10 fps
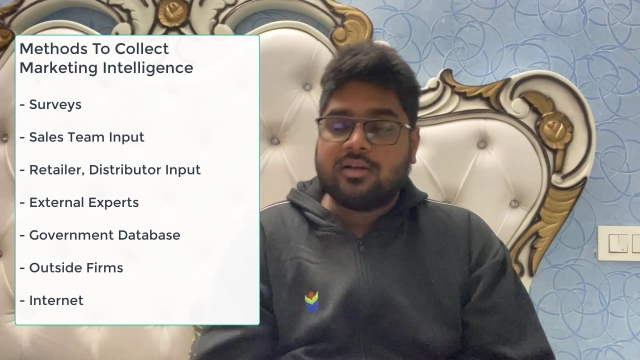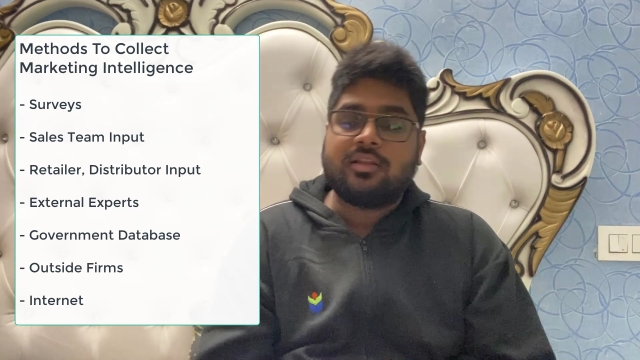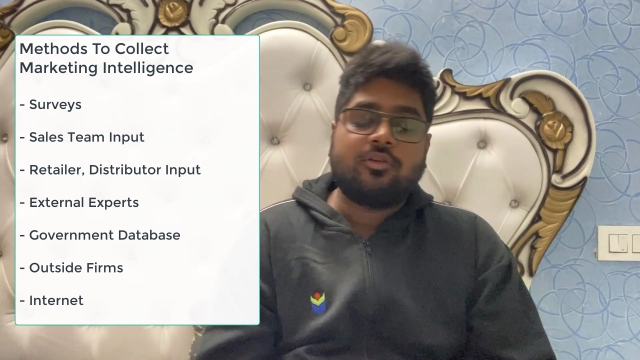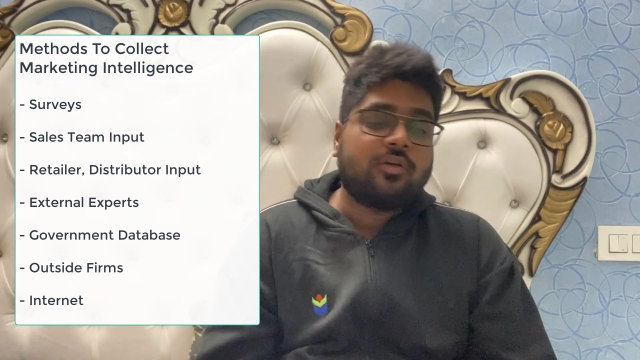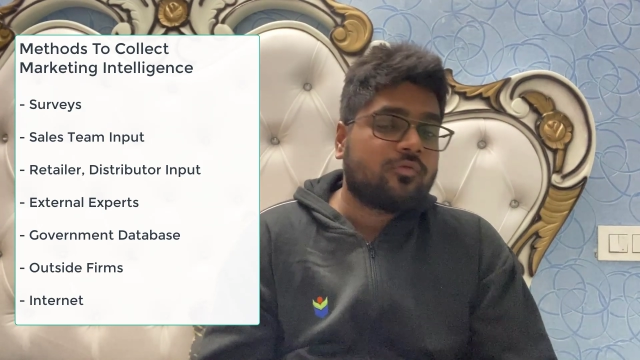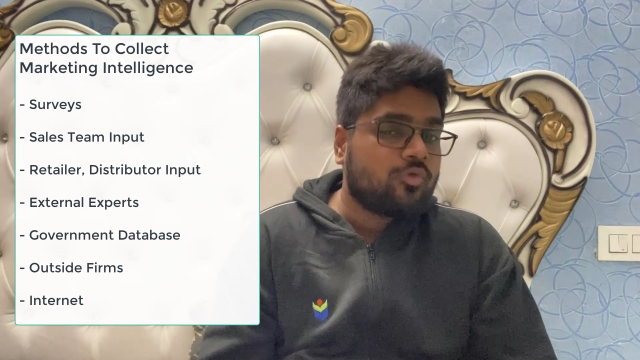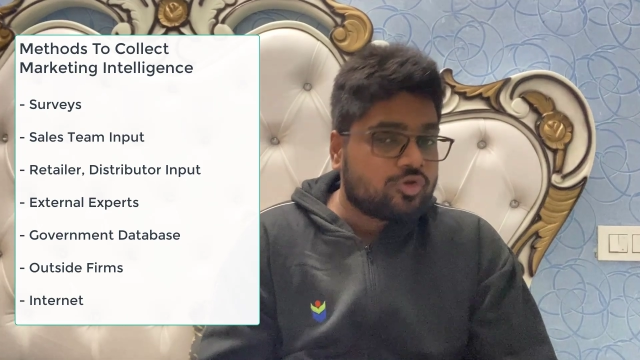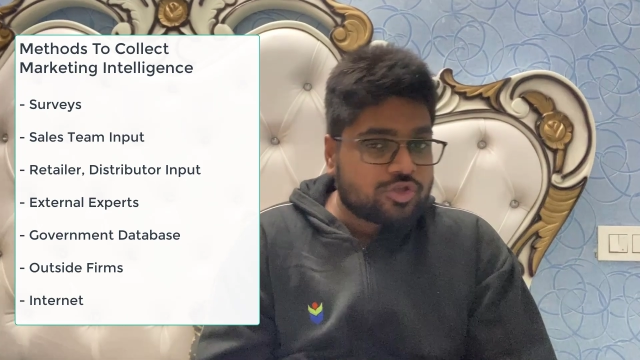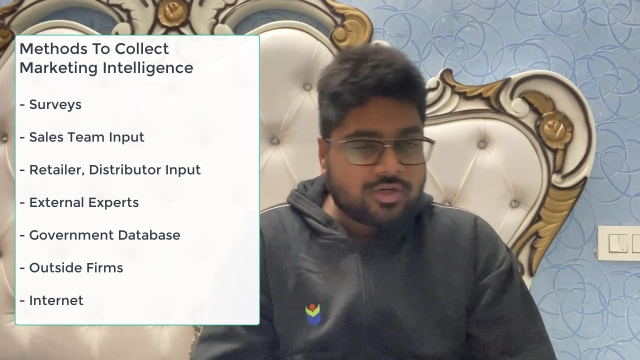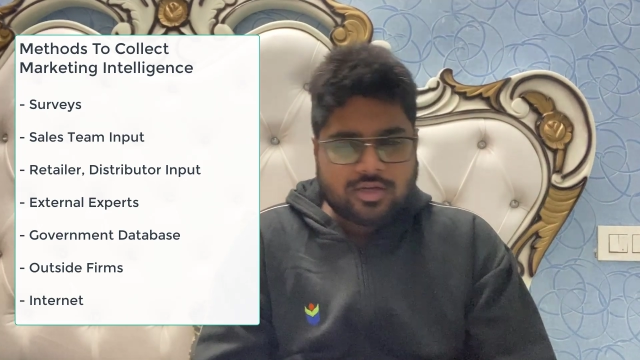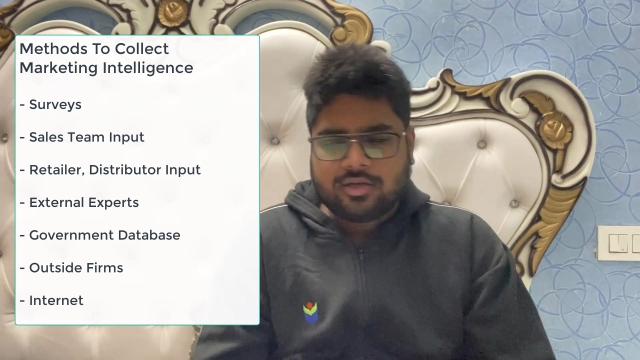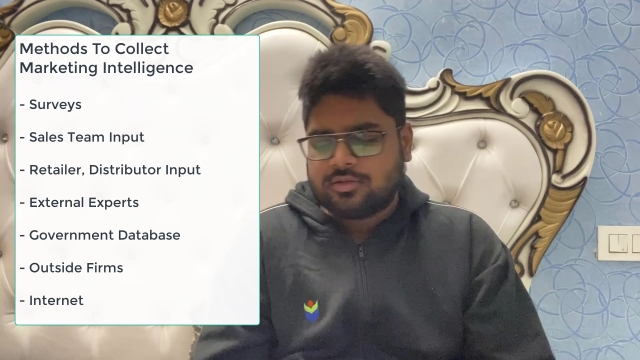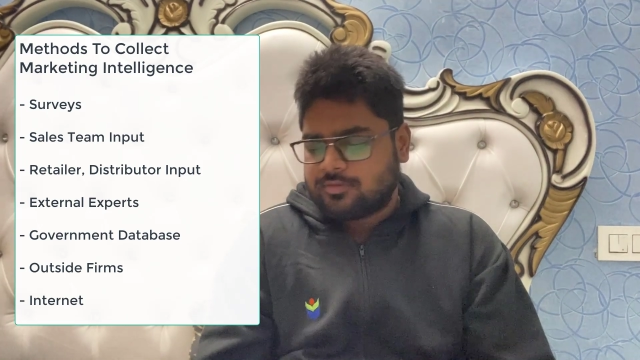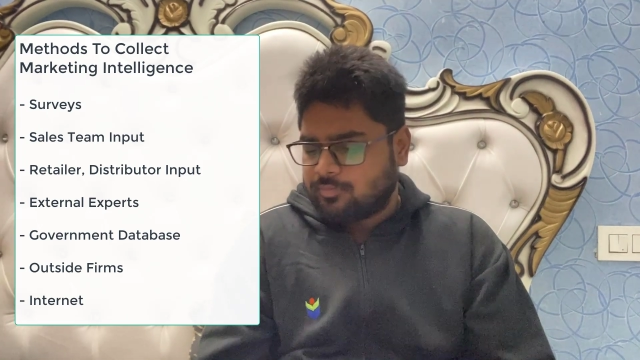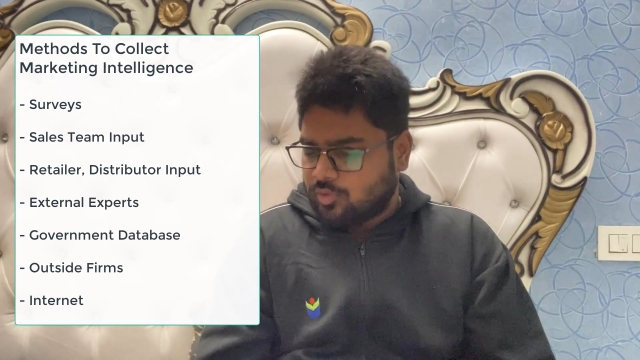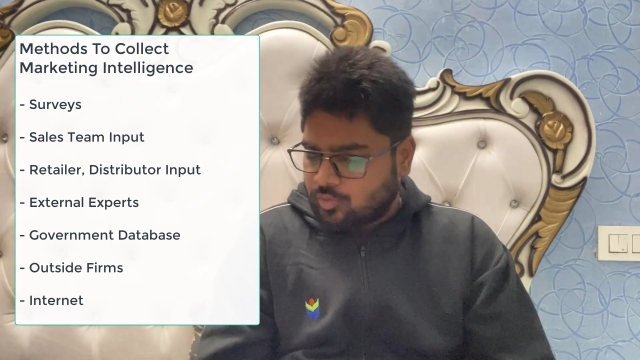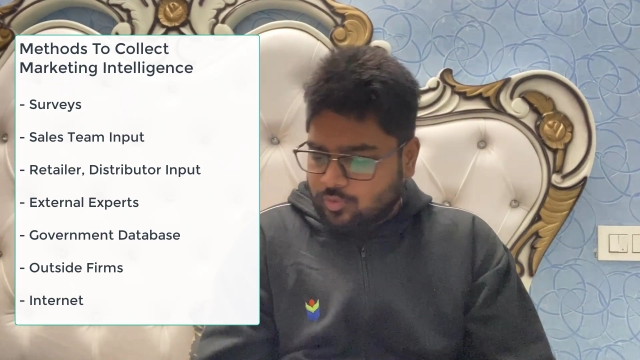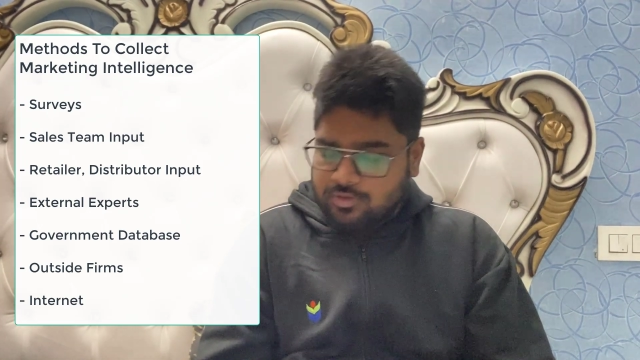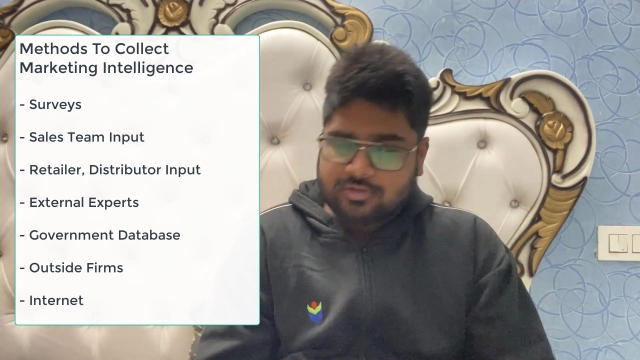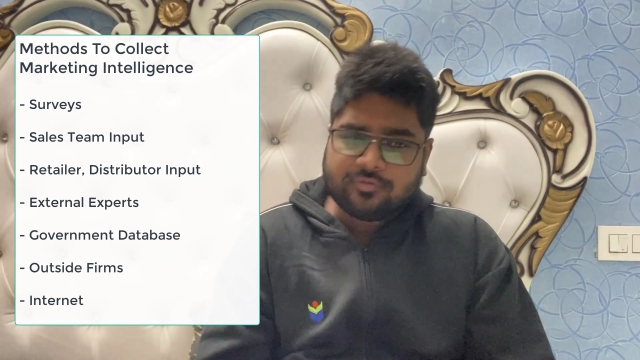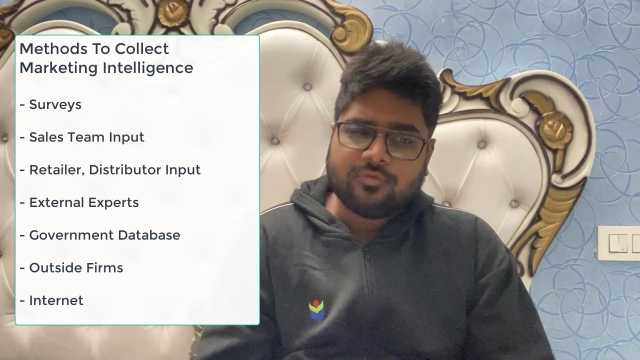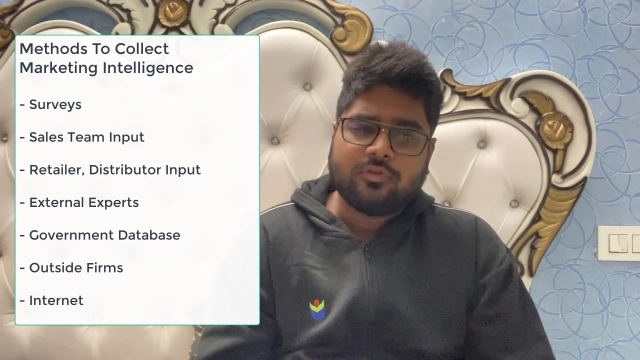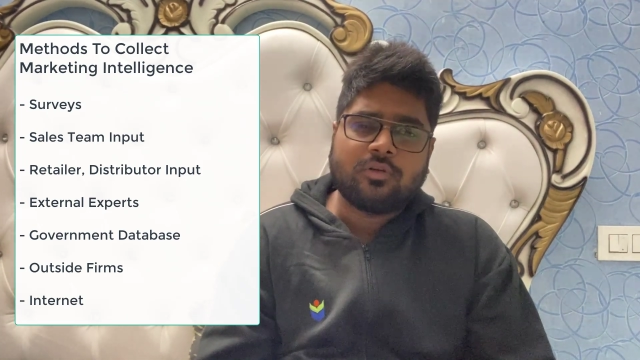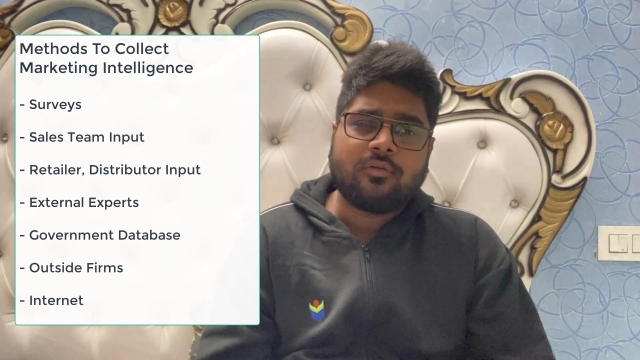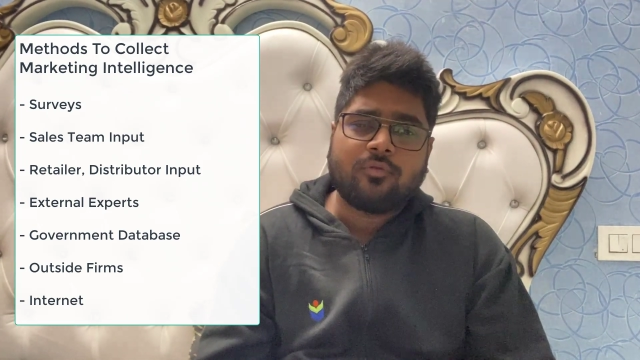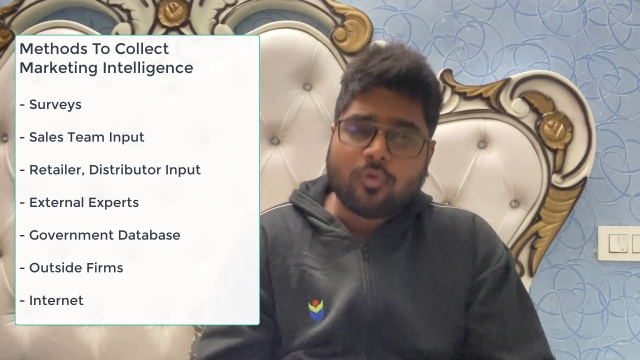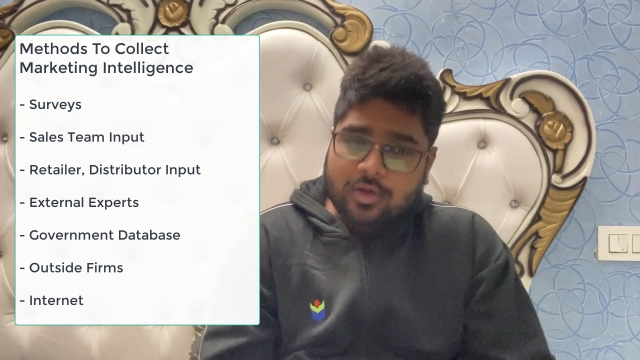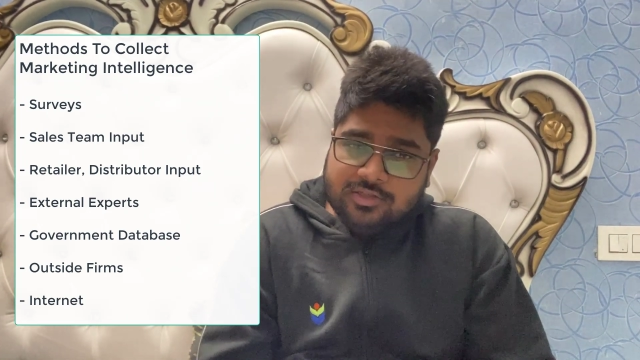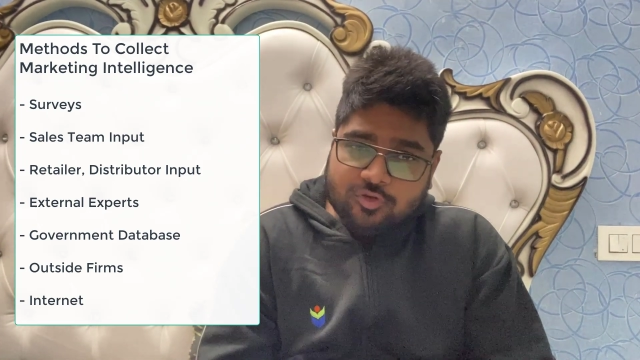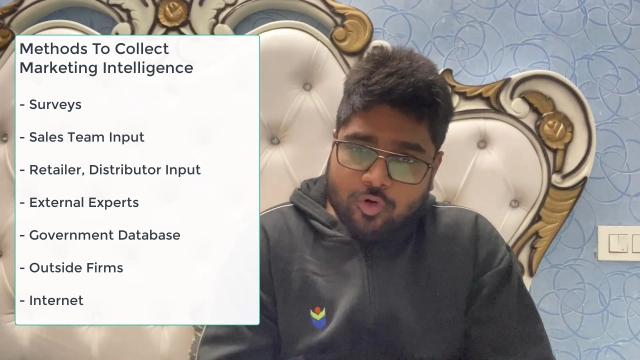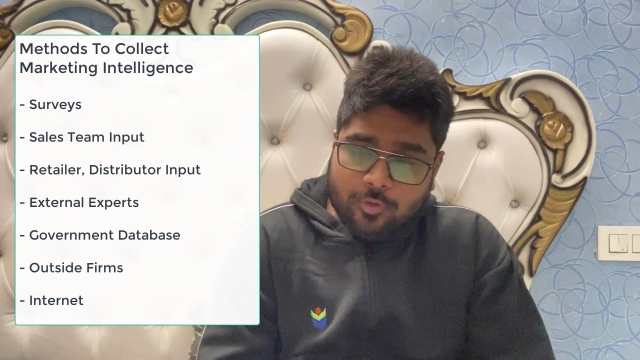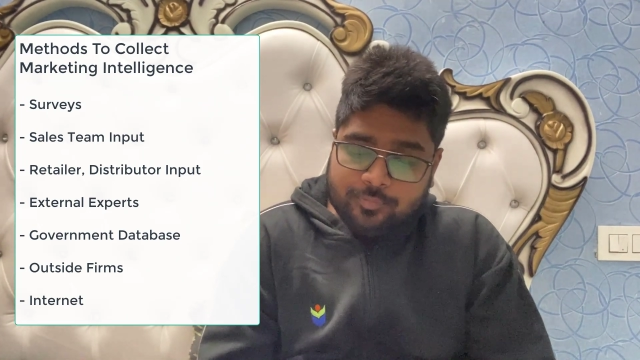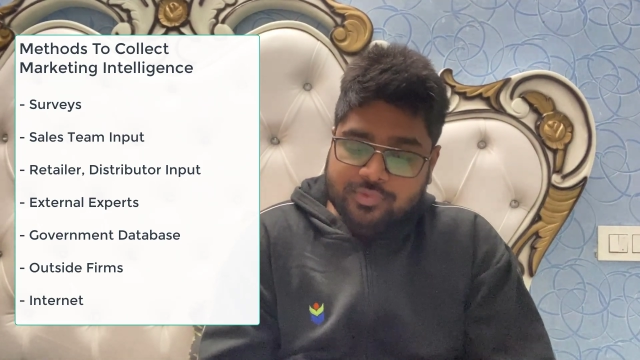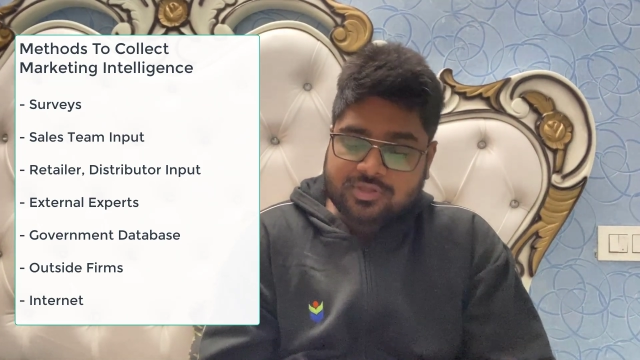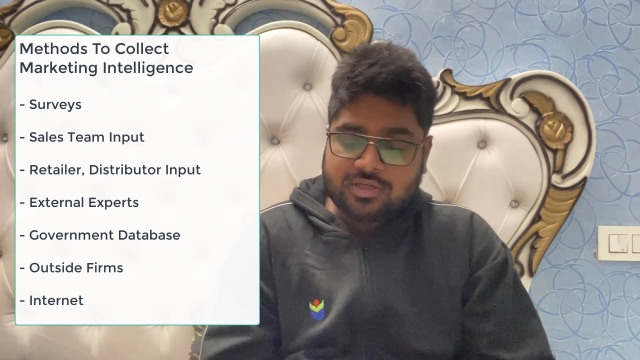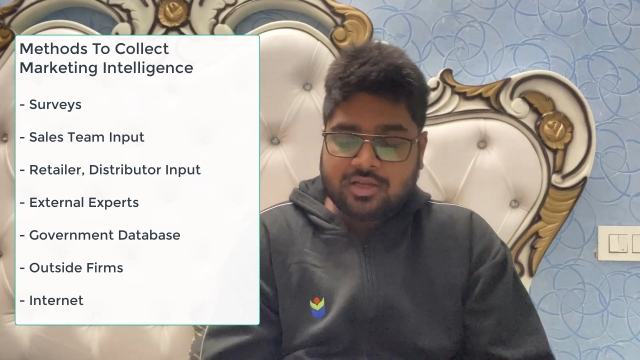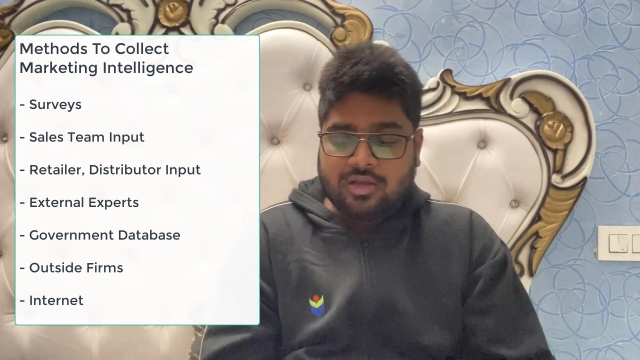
Then you have questionnaires, polls, focus groups.